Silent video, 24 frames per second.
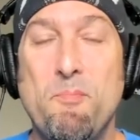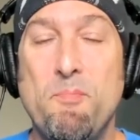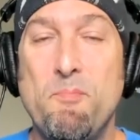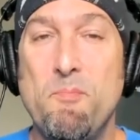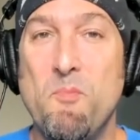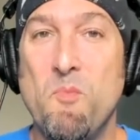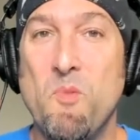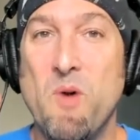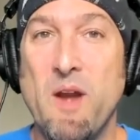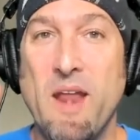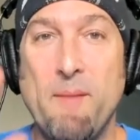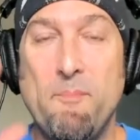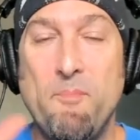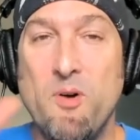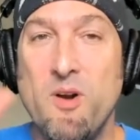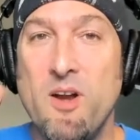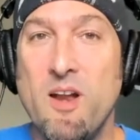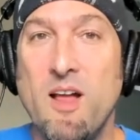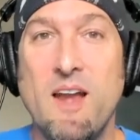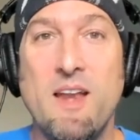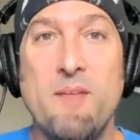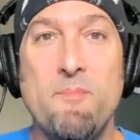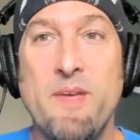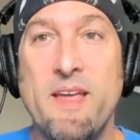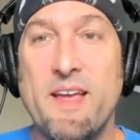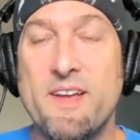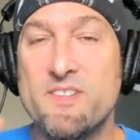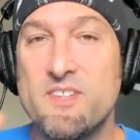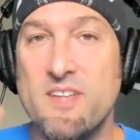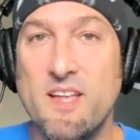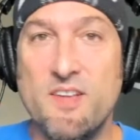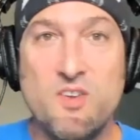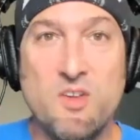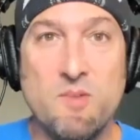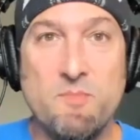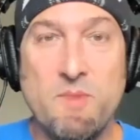when I put it on a mix,
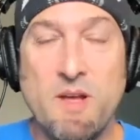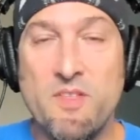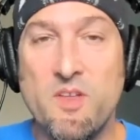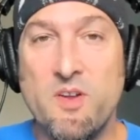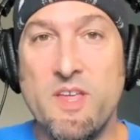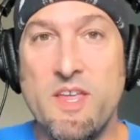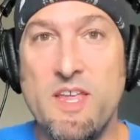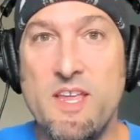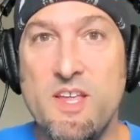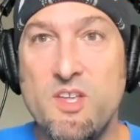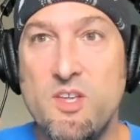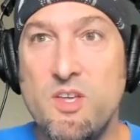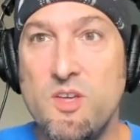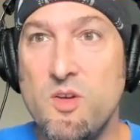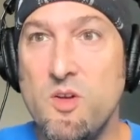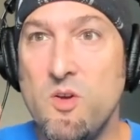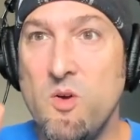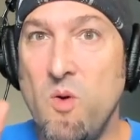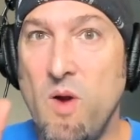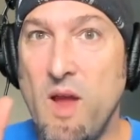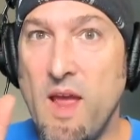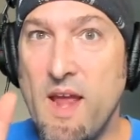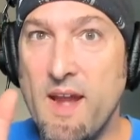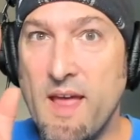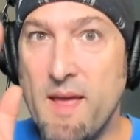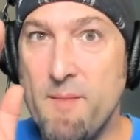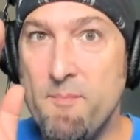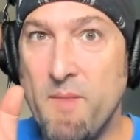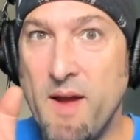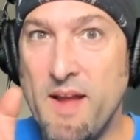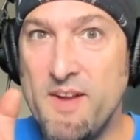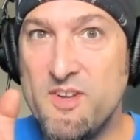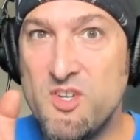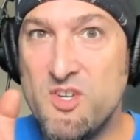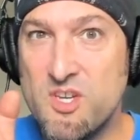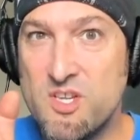I do my little EQ, and I
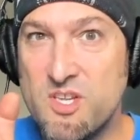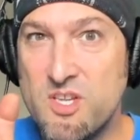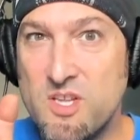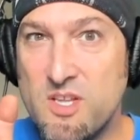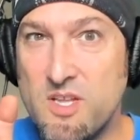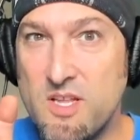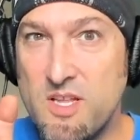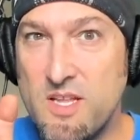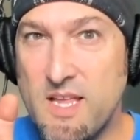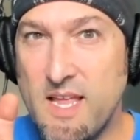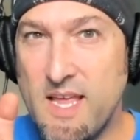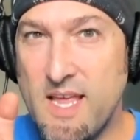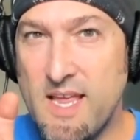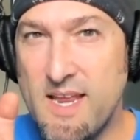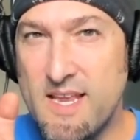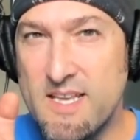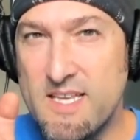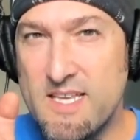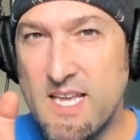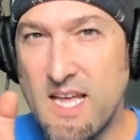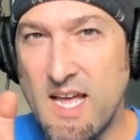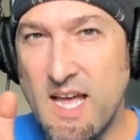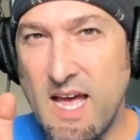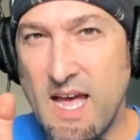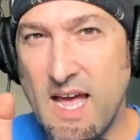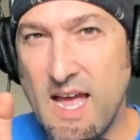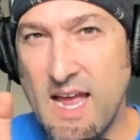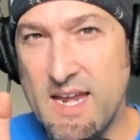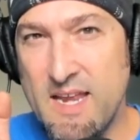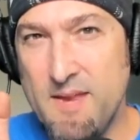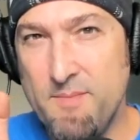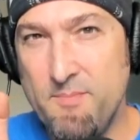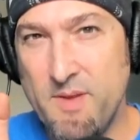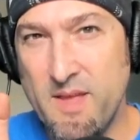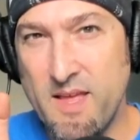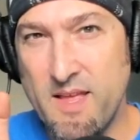might just hit a
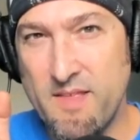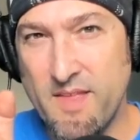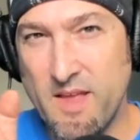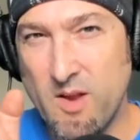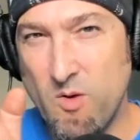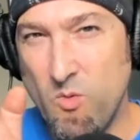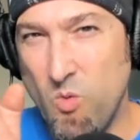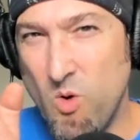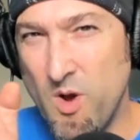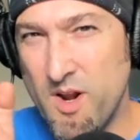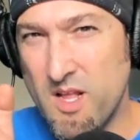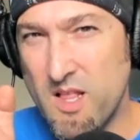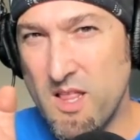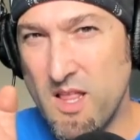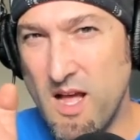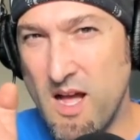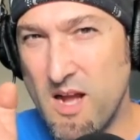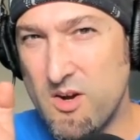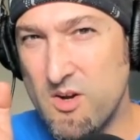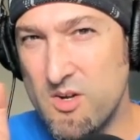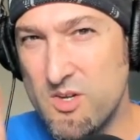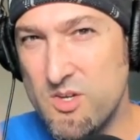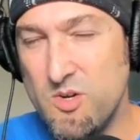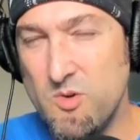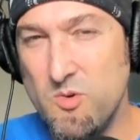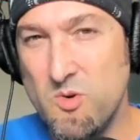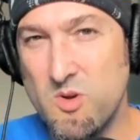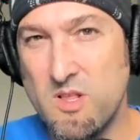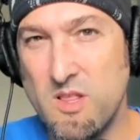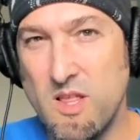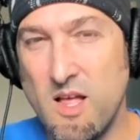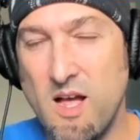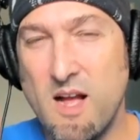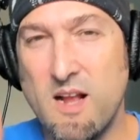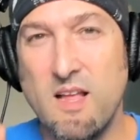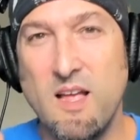tiny bit, like 1 o'clock or 2
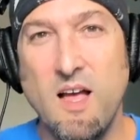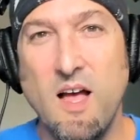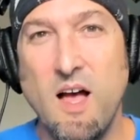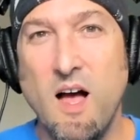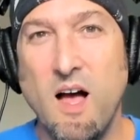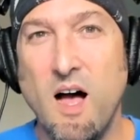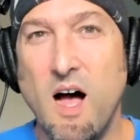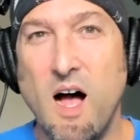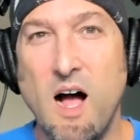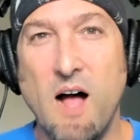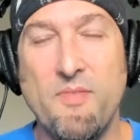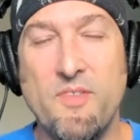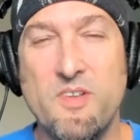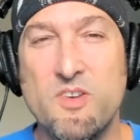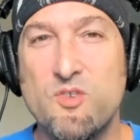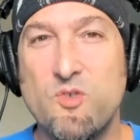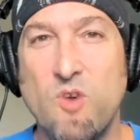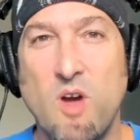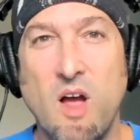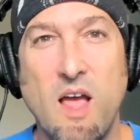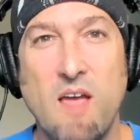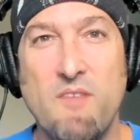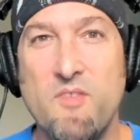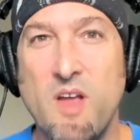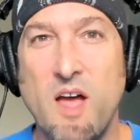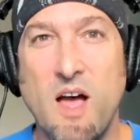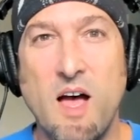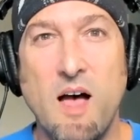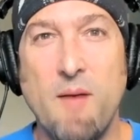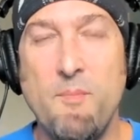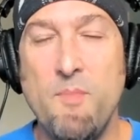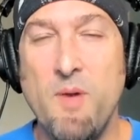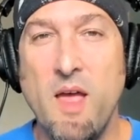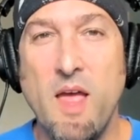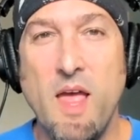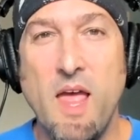o'clock on the drive
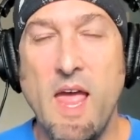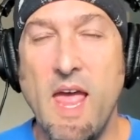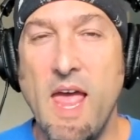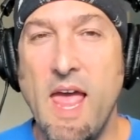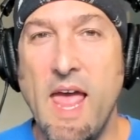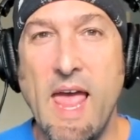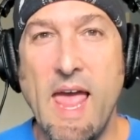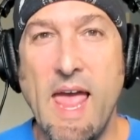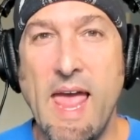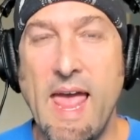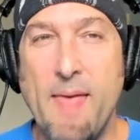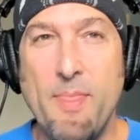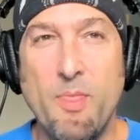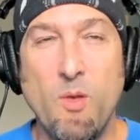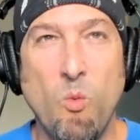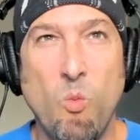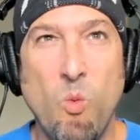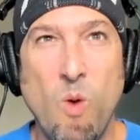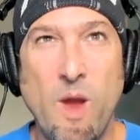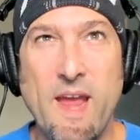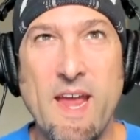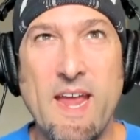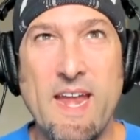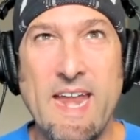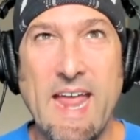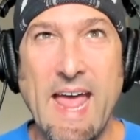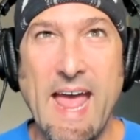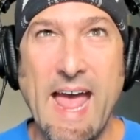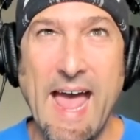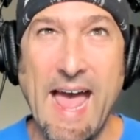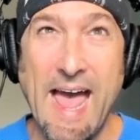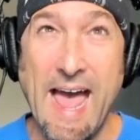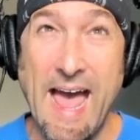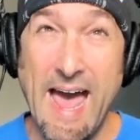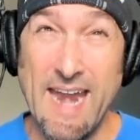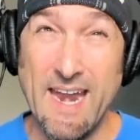knob, and the way it
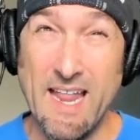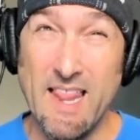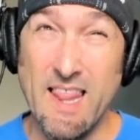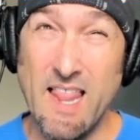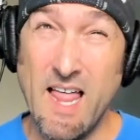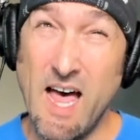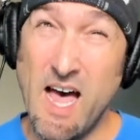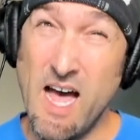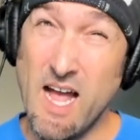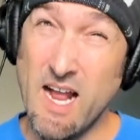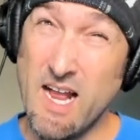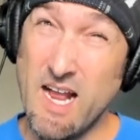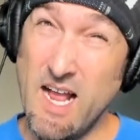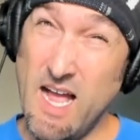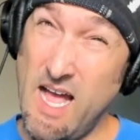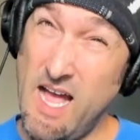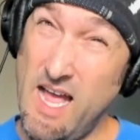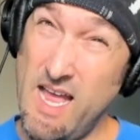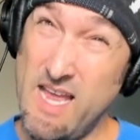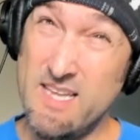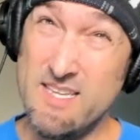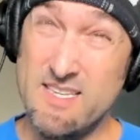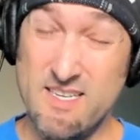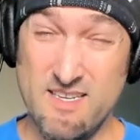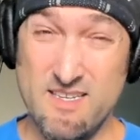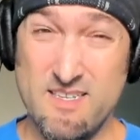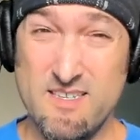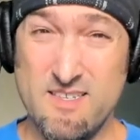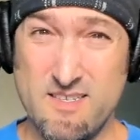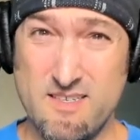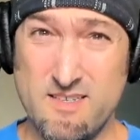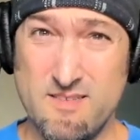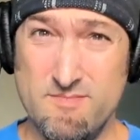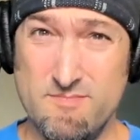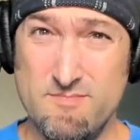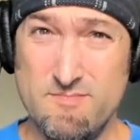
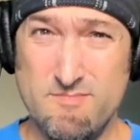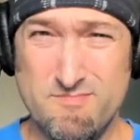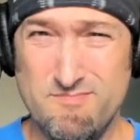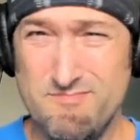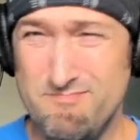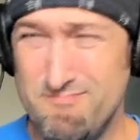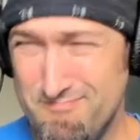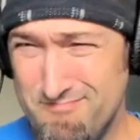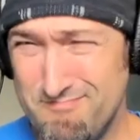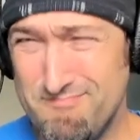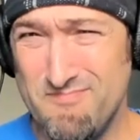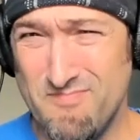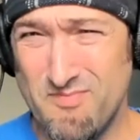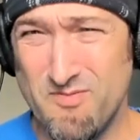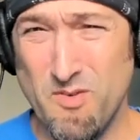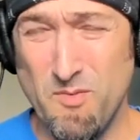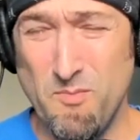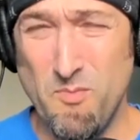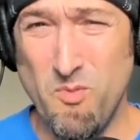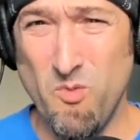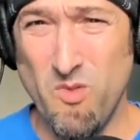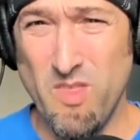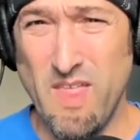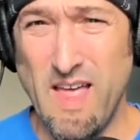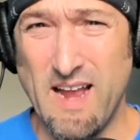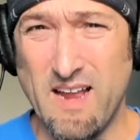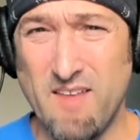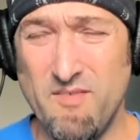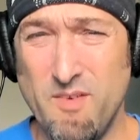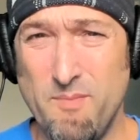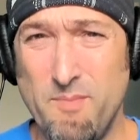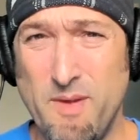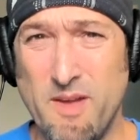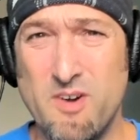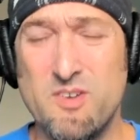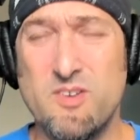analogizes, for lack of
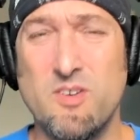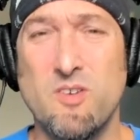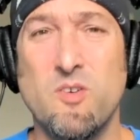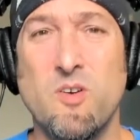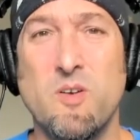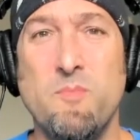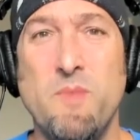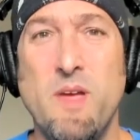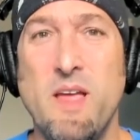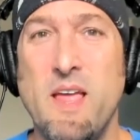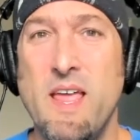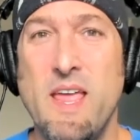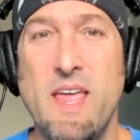a better term,